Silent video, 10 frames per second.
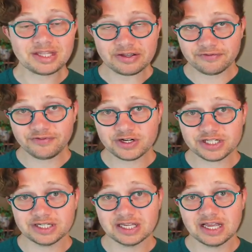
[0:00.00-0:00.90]

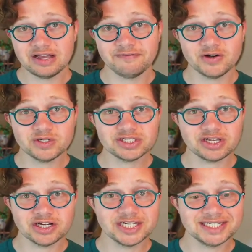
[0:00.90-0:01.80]
First, focus
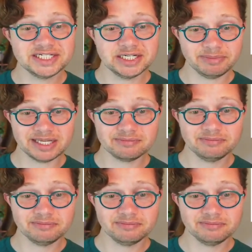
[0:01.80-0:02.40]
on shipping.